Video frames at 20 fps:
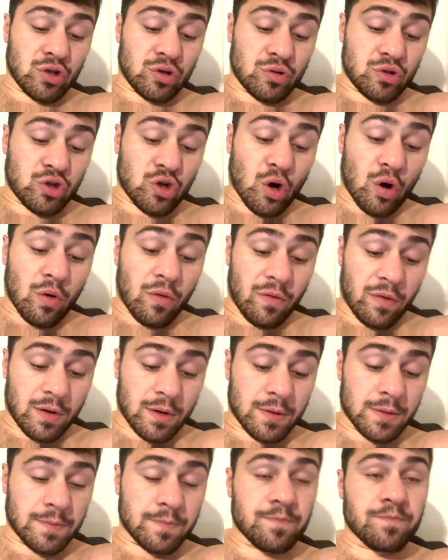tough,
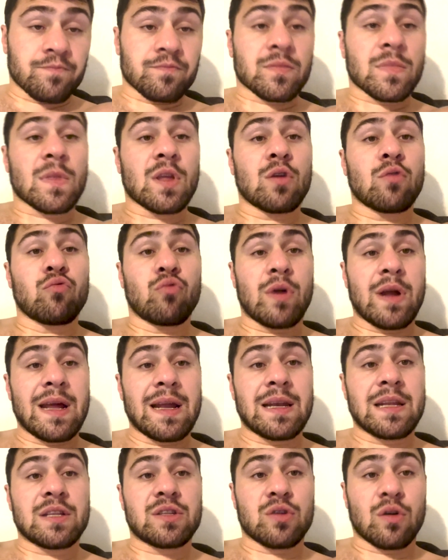
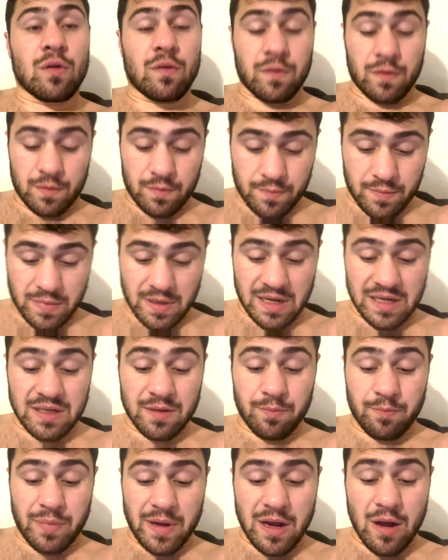really tough. He's a
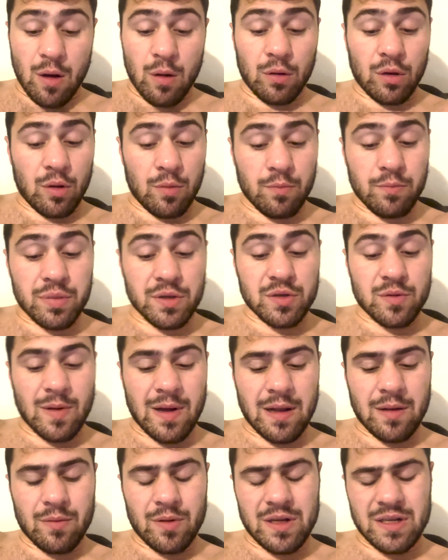big old lump as
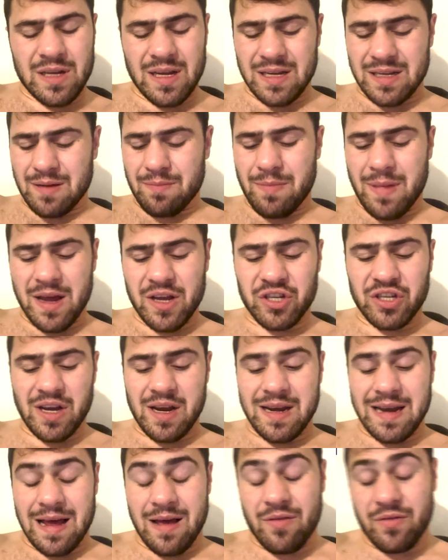well. He's in better
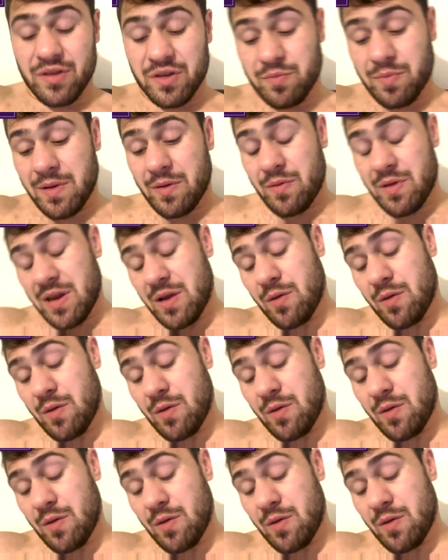shape now than he